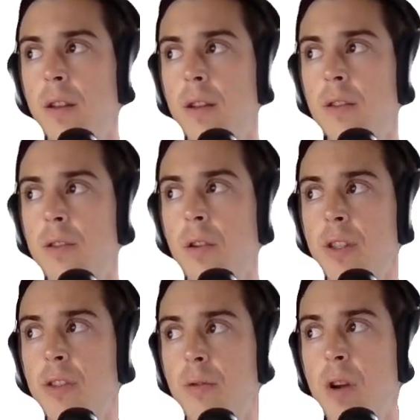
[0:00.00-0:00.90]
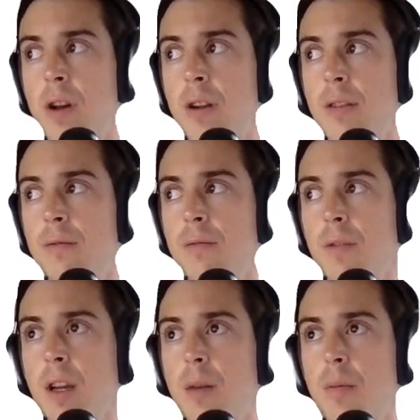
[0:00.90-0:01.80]
So let's run
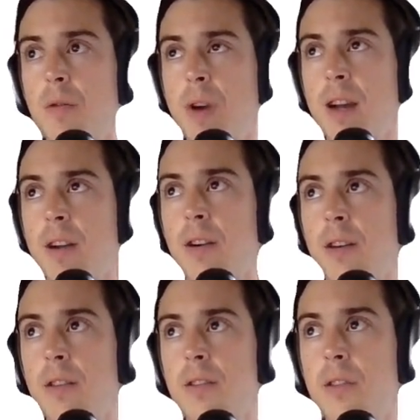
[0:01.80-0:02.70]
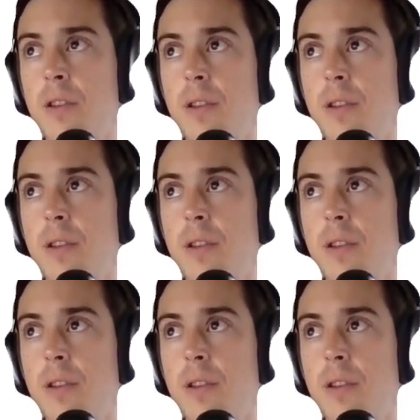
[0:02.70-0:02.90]
a couple records.